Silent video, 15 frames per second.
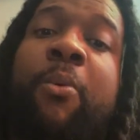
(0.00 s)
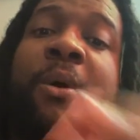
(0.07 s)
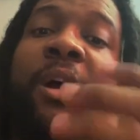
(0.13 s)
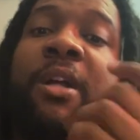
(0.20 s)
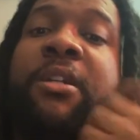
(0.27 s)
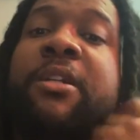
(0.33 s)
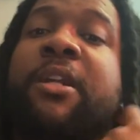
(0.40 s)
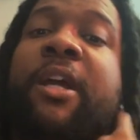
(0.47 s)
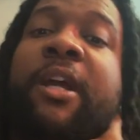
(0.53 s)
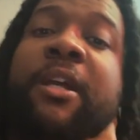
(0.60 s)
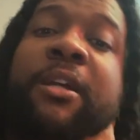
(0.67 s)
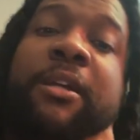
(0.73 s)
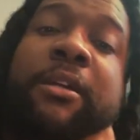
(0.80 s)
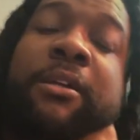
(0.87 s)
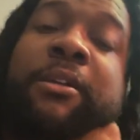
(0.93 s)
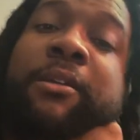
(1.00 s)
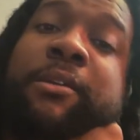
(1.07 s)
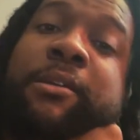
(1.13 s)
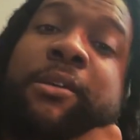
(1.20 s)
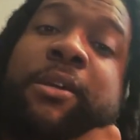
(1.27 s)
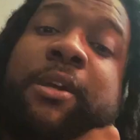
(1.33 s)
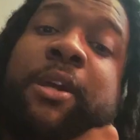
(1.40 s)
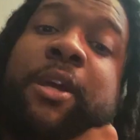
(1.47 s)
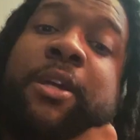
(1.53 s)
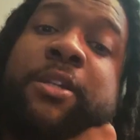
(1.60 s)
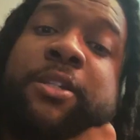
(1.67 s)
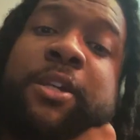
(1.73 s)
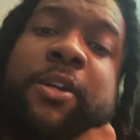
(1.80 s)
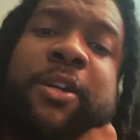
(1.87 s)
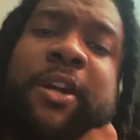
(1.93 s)
One day.
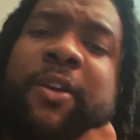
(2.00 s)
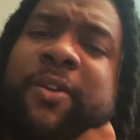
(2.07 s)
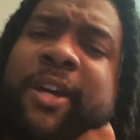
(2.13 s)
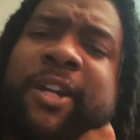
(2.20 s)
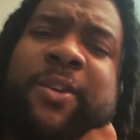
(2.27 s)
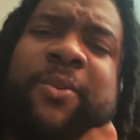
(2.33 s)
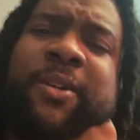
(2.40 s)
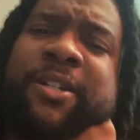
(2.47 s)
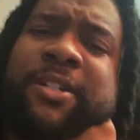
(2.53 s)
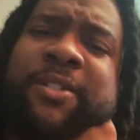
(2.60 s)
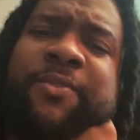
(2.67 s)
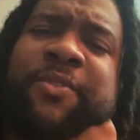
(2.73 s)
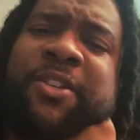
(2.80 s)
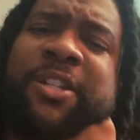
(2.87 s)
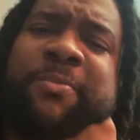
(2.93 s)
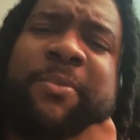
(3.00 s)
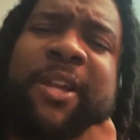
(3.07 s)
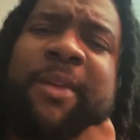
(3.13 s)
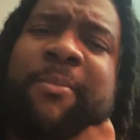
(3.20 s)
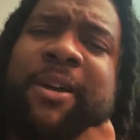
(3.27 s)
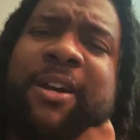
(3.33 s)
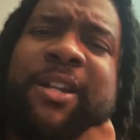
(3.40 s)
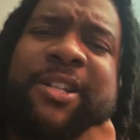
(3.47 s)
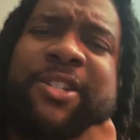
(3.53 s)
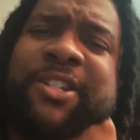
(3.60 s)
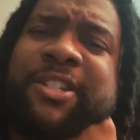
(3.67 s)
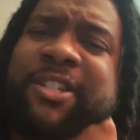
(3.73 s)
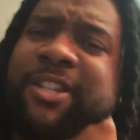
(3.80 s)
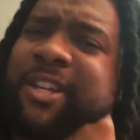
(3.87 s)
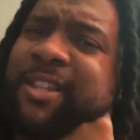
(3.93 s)
So y'all don't got no questions for this plant
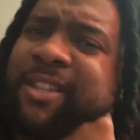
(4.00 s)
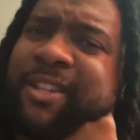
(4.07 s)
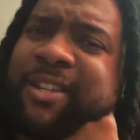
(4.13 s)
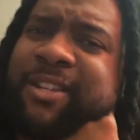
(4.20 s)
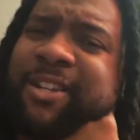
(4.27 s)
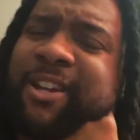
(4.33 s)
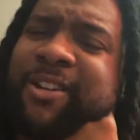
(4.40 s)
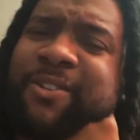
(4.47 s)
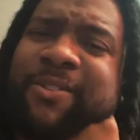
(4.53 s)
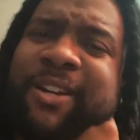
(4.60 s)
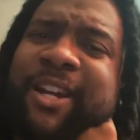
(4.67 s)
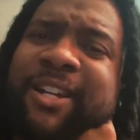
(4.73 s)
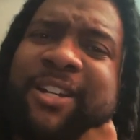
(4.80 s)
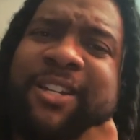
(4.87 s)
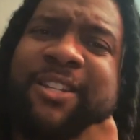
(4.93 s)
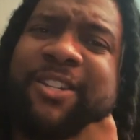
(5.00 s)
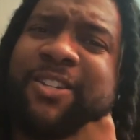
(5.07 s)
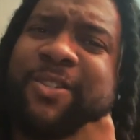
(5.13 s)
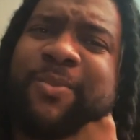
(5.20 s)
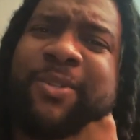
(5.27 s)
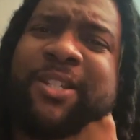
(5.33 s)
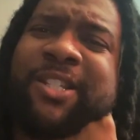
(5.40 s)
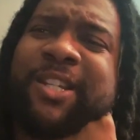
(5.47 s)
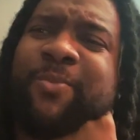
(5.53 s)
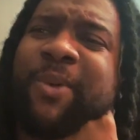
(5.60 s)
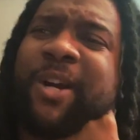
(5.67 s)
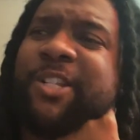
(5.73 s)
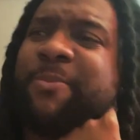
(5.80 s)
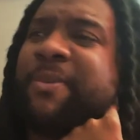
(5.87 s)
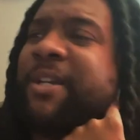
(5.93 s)
biologist? Nothing? Y'all don't got nothing? I just want to sit
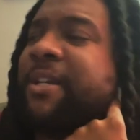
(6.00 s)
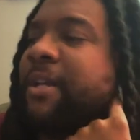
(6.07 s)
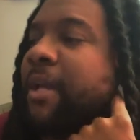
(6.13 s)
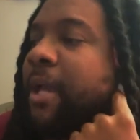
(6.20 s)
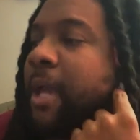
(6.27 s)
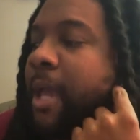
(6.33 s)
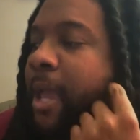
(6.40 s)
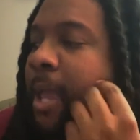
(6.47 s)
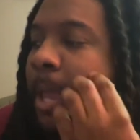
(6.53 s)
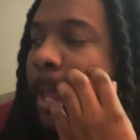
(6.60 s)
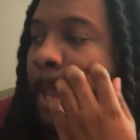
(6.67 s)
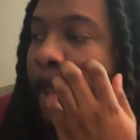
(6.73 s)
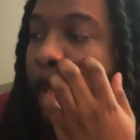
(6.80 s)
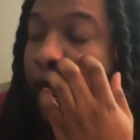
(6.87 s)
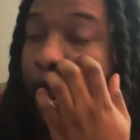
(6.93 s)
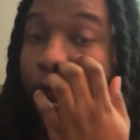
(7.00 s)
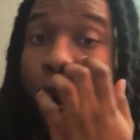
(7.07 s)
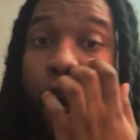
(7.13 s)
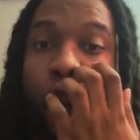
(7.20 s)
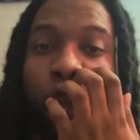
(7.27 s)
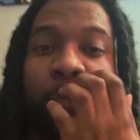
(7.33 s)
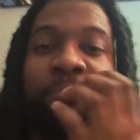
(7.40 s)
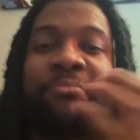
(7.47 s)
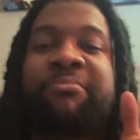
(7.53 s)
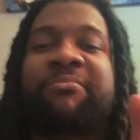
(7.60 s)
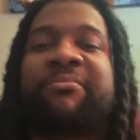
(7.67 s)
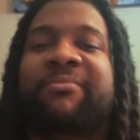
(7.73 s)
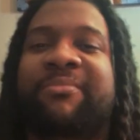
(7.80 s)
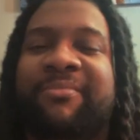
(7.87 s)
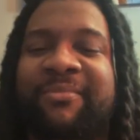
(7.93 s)
and watch me? Oh,
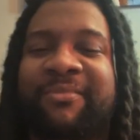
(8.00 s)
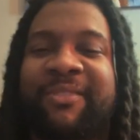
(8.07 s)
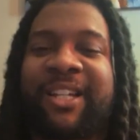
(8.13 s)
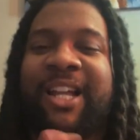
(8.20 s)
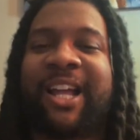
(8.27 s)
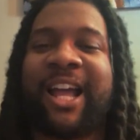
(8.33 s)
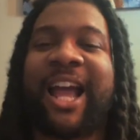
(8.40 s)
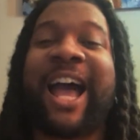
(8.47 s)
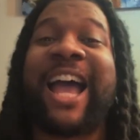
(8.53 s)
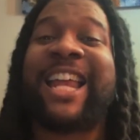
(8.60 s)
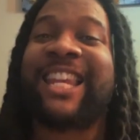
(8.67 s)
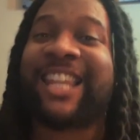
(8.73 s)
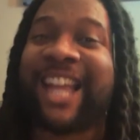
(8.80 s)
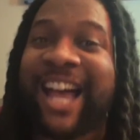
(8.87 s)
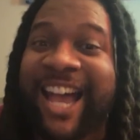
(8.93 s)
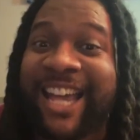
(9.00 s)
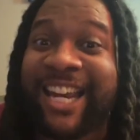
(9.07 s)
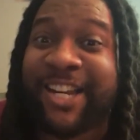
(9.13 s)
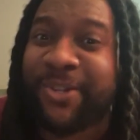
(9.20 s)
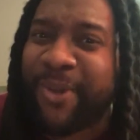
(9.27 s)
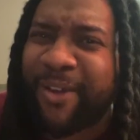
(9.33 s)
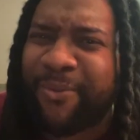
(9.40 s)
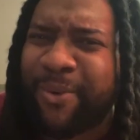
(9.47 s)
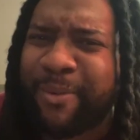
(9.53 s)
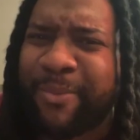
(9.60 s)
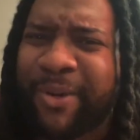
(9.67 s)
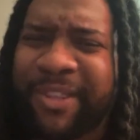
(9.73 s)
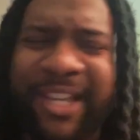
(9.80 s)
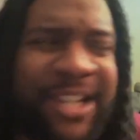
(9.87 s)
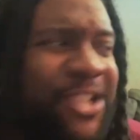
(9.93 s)
I lied. I do have
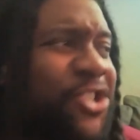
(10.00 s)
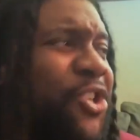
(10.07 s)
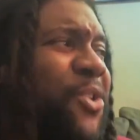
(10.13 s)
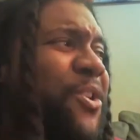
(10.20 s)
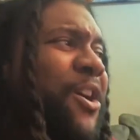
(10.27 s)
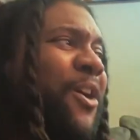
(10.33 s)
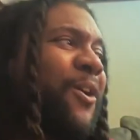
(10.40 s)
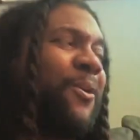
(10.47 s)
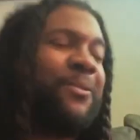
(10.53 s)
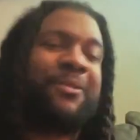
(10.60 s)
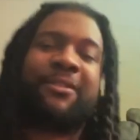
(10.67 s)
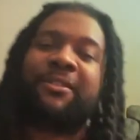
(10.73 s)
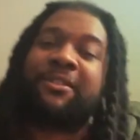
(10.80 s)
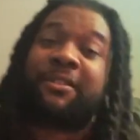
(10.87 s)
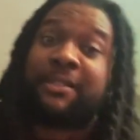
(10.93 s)
one more thing to show y'all.